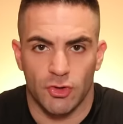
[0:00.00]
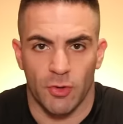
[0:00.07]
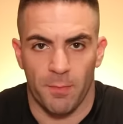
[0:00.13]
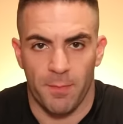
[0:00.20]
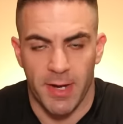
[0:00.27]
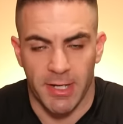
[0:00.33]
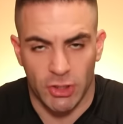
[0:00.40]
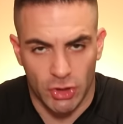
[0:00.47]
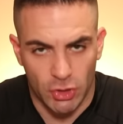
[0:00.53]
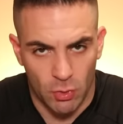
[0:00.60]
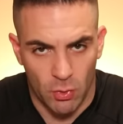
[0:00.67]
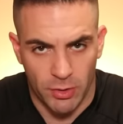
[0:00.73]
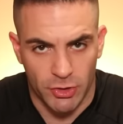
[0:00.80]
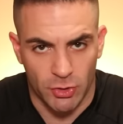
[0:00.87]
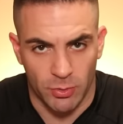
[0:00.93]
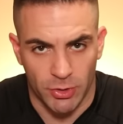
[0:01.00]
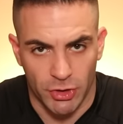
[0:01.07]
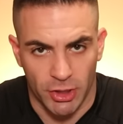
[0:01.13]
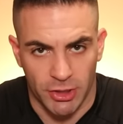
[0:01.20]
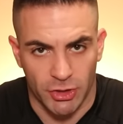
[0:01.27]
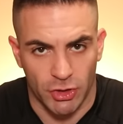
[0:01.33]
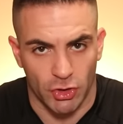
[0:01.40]
So make sure to
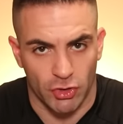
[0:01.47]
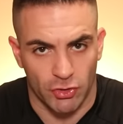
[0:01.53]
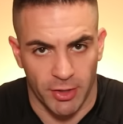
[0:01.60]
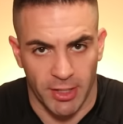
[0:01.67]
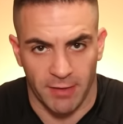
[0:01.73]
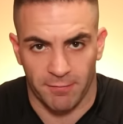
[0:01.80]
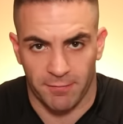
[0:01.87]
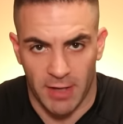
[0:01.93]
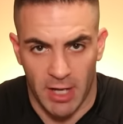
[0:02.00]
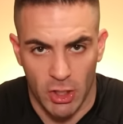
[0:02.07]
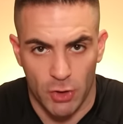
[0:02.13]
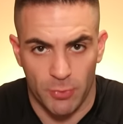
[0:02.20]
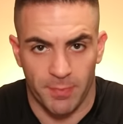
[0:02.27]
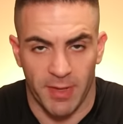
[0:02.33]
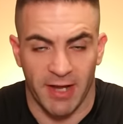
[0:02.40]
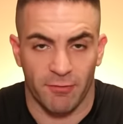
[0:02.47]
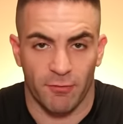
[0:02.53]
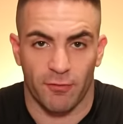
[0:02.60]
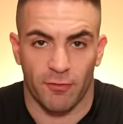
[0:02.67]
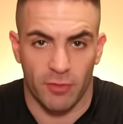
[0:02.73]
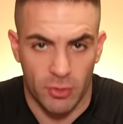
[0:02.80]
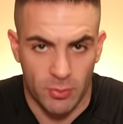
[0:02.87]
adjust your training volume
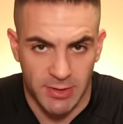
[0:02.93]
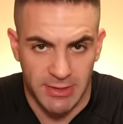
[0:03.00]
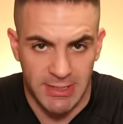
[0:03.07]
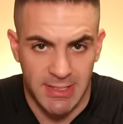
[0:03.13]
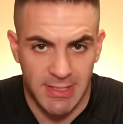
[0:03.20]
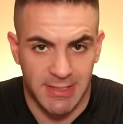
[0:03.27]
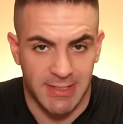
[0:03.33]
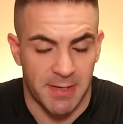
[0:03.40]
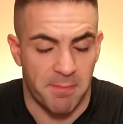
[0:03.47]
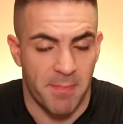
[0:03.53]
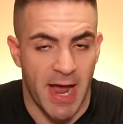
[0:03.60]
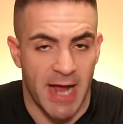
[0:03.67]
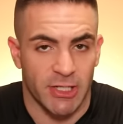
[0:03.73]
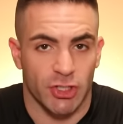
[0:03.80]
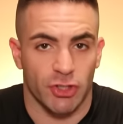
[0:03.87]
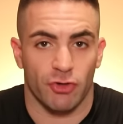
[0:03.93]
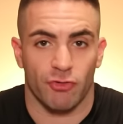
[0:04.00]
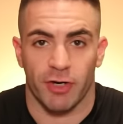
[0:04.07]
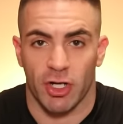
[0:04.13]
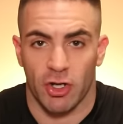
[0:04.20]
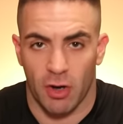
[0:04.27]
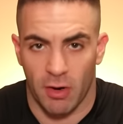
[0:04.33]
and frequency to match
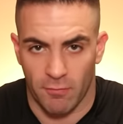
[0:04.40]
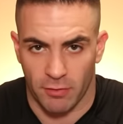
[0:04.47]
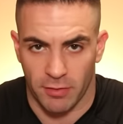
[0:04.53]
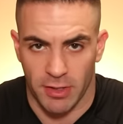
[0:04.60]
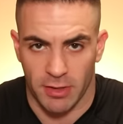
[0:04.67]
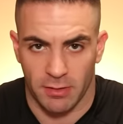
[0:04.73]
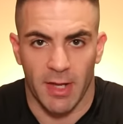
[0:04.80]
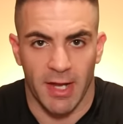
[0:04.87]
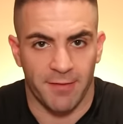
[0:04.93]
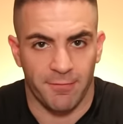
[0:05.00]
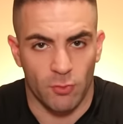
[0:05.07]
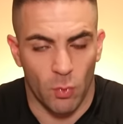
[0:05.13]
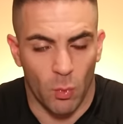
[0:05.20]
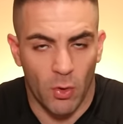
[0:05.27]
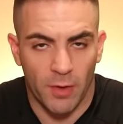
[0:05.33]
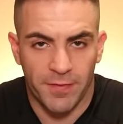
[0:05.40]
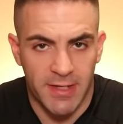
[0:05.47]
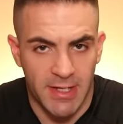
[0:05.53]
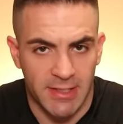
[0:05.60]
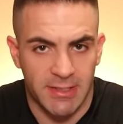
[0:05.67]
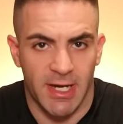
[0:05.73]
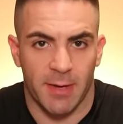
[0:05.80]
your recovery. And if you want
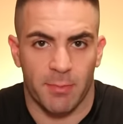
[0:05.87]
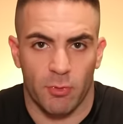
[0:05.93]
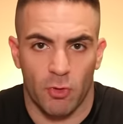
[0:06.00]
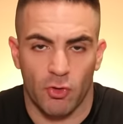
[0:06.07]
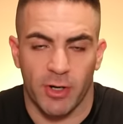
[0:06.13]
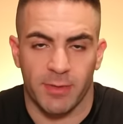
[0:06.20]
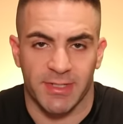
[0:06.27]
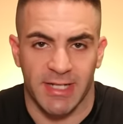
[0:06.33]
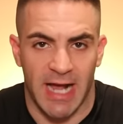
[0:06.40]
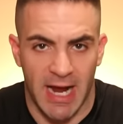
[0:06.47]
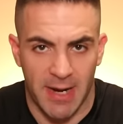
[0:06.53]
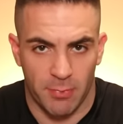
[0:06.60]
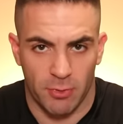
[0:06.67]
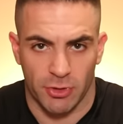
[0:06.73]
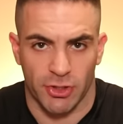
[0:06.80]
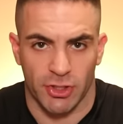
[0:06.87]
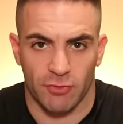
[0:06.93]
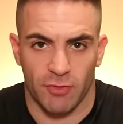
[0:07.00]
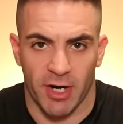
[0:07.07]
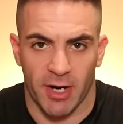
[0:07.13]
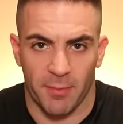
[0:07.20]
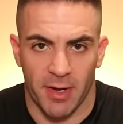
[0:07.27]
the exact programs that I
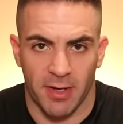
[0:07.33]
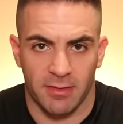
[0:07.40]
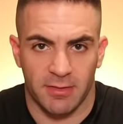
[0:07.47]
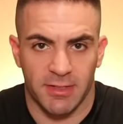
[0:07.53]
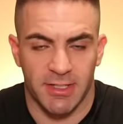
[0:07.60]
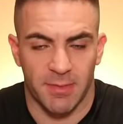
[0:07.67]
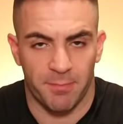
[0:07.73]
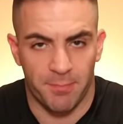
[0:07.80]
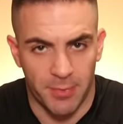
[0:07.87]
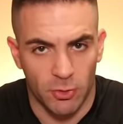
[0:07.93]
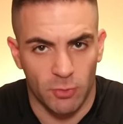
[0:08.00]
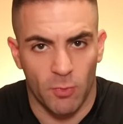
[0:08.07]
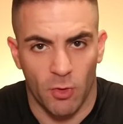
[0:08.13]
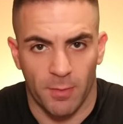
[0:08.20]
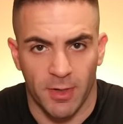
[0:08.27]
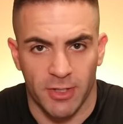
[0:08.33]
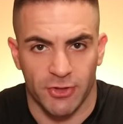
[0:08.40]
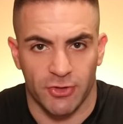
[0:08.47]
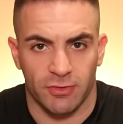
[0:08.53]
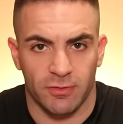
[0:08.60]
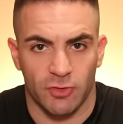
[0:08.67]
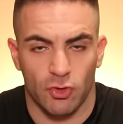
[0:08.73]
personally recommend to build more
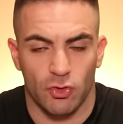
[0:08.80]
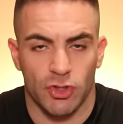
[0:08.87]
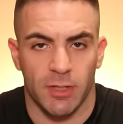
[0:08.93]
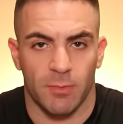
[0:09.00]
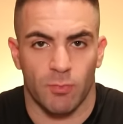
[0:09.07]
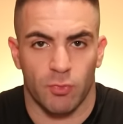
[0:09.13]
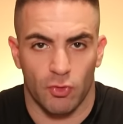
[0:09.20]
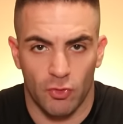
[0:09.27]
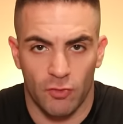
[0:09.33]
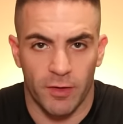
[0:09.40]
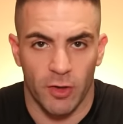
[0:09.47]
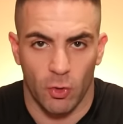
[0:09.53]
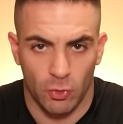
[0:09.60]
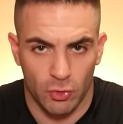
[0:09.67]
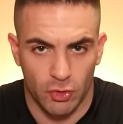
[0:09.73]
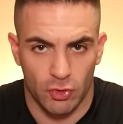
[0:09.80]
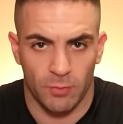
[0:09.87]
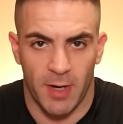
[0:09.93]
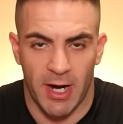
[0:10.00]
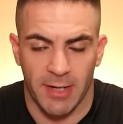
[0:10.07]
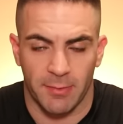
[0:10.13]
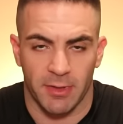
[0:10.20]
muscle using proven old
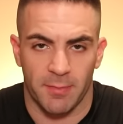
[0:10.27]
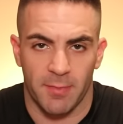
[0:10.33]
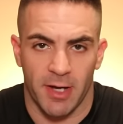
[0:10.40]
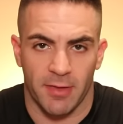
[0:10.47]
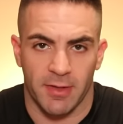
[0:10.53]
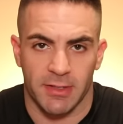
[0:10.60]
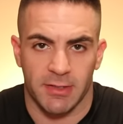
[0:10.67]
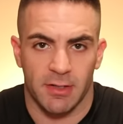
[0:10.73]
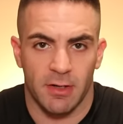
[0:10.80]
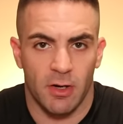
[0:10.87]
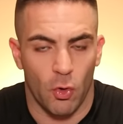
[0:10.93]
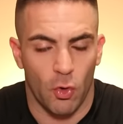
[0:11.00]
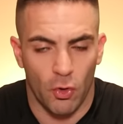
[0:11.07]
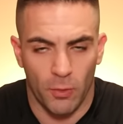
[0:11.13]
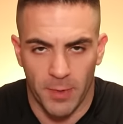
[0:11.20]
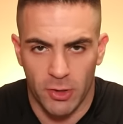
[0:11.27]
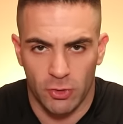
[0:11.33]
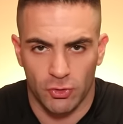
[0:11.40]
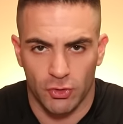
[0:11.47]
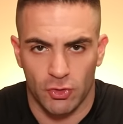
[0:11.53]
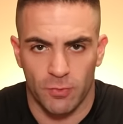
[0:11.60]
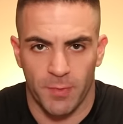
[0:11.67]
school bodybuilding methods, all my
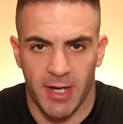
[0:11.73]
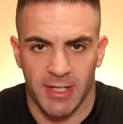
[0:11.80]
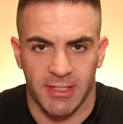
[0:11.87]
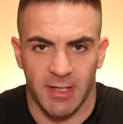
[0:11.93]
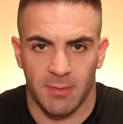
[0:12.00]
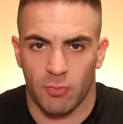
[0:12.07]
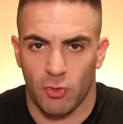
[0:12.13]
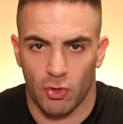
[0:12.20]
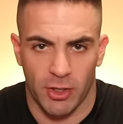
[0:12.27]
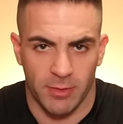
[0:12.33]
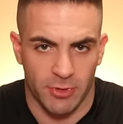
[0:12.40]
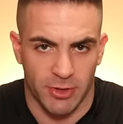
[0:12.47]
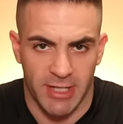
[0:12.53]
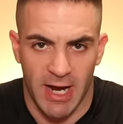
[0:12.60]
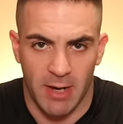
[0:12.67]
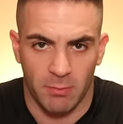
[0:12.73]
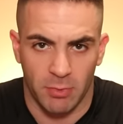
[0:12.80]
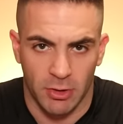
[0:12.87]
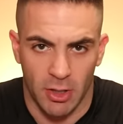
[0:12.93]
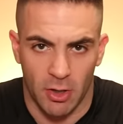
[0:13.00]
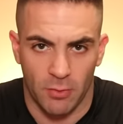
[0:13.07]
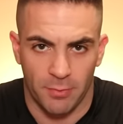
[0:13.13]
old school mass gain programs are down
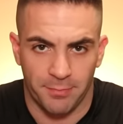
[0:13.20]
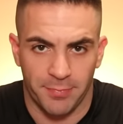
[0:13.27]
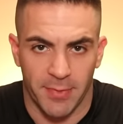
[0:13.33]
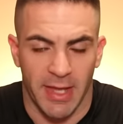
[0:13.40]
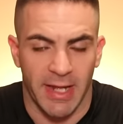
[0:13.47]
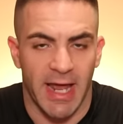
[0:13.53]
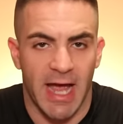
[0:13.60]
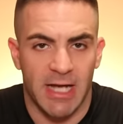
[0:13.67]
below. And